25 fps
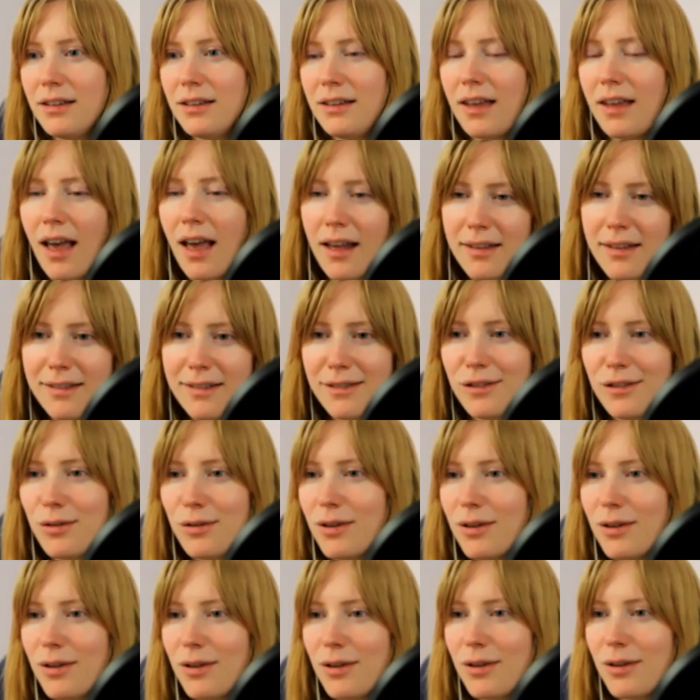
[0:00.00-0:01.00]
yes, you
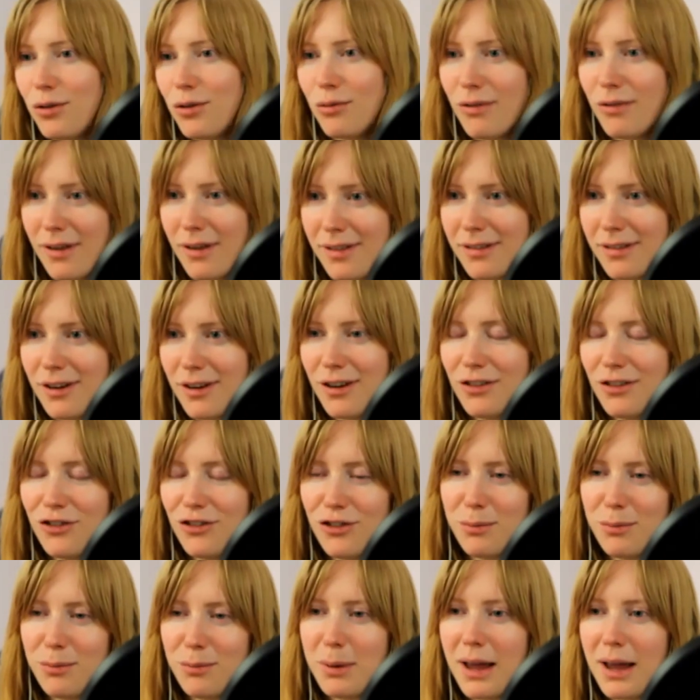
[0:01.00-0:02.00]
have to do
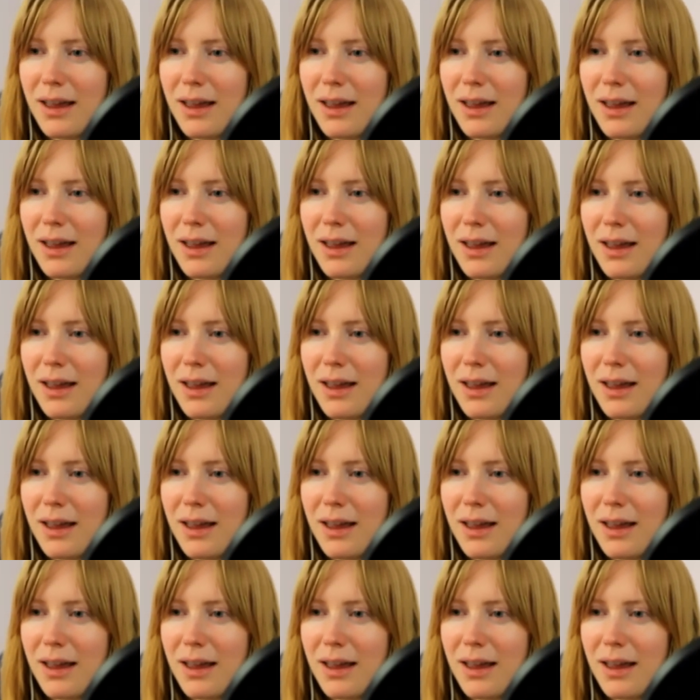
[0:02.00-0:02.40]
research, but